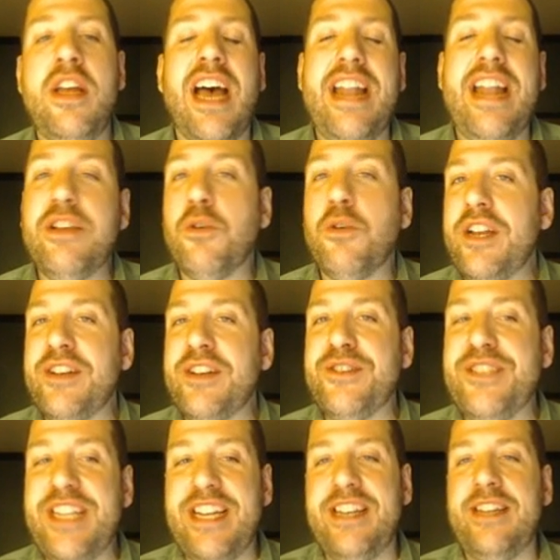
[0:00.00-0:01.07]
I didn't quite
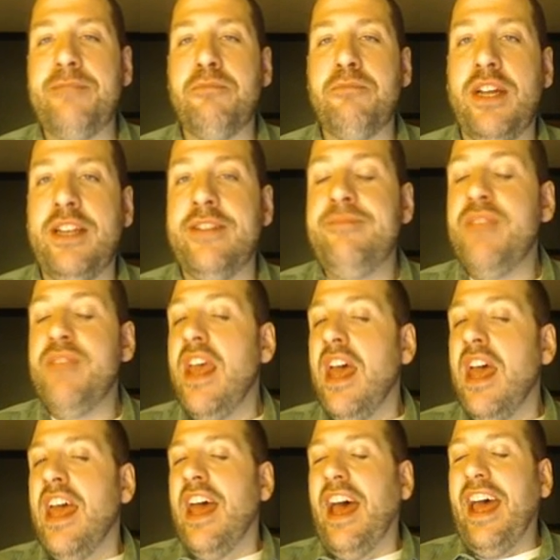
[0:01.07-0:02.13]
understand it, but
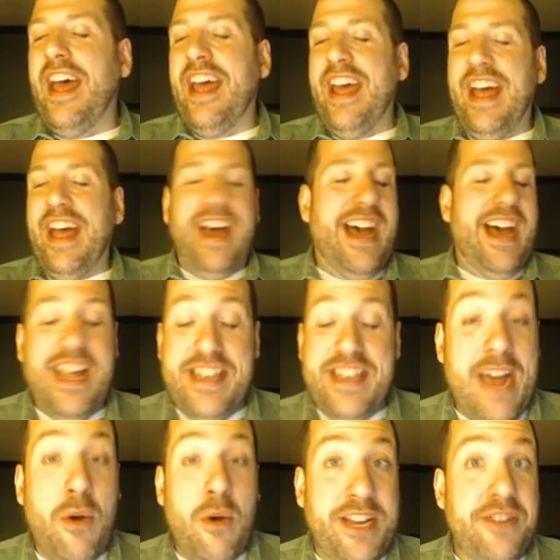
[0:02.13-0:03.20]

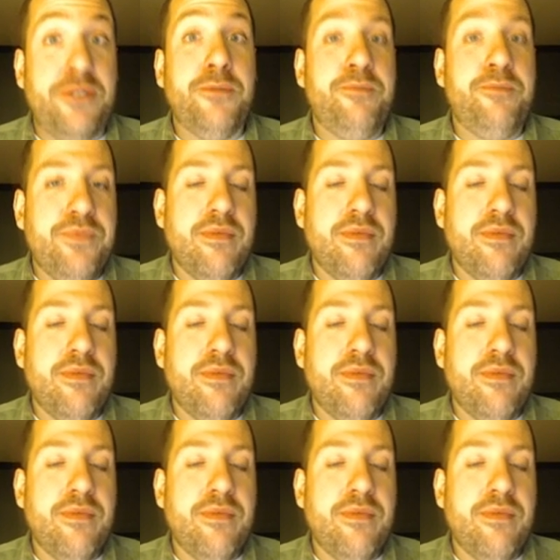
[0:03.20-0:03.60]
now I do.